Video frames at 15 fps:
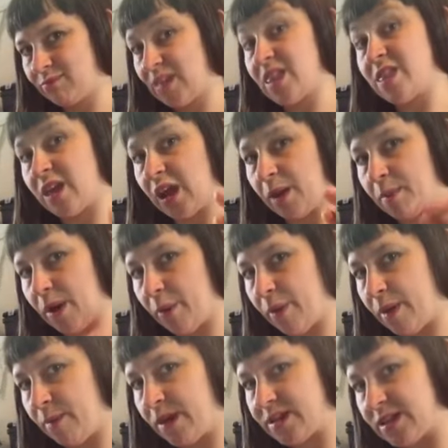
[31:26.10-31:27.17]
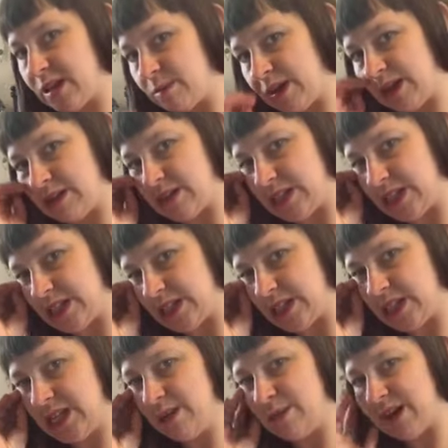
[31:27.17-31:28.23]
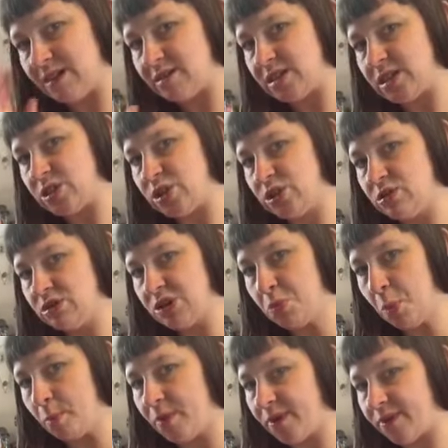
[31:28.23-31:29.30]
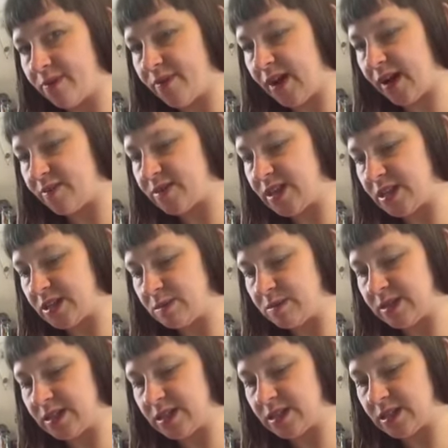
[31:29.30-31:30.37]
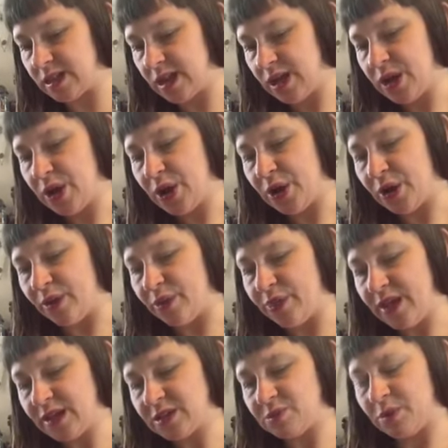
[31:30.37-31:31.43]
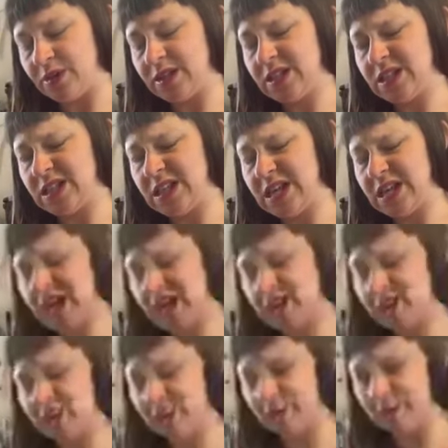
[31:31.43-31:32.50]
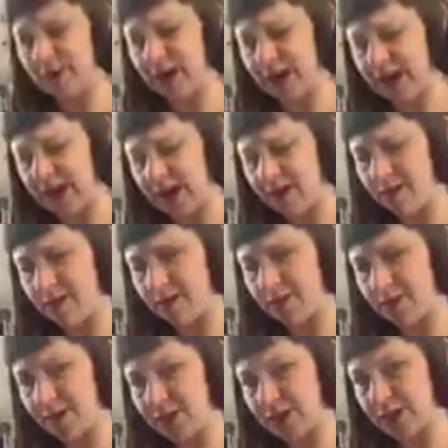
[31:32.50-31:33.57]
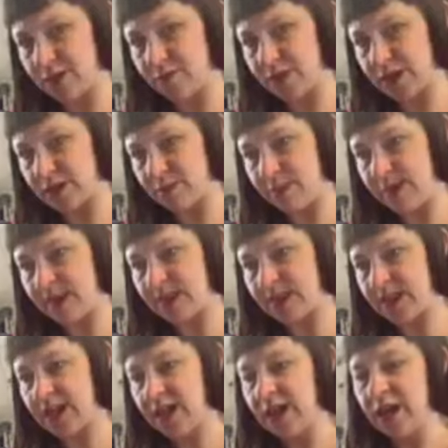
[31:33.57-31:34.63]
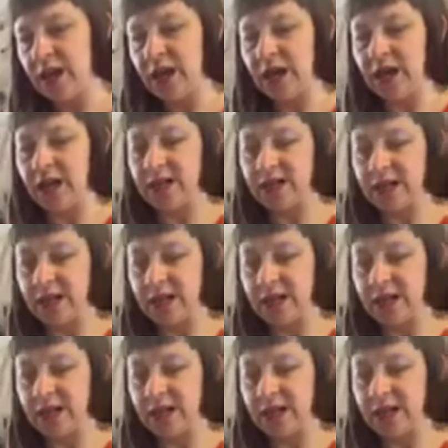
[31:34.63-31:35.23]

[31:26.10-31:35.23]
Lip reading: think about where my seam allowance is. And the seam allowance is usually 1.5 centimetres. On this one, this is the adult version of this mask, and